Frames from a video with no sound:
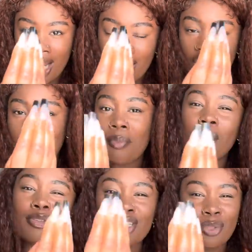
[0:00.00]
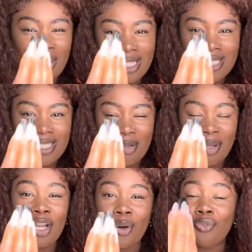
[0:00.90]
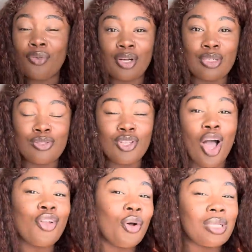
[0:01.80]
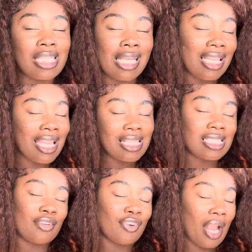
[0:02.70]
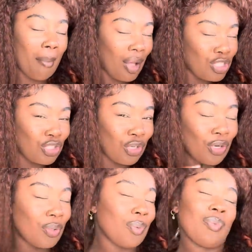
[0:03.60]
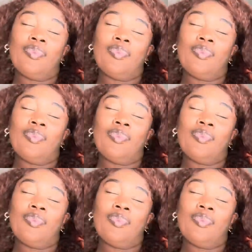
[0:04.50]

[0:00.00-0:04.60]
Y'all remember we used to do this? But no, for real. Do y'all notice anything different about your girl?